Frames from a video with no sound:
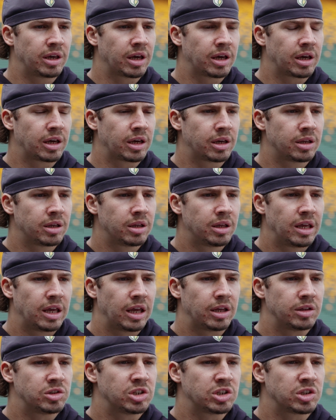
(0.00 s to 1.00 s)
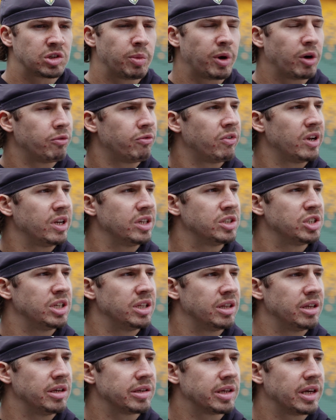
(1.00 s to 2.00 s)
it's just about
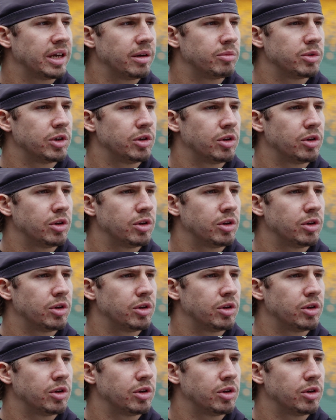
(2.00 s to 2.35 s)
finishing these games.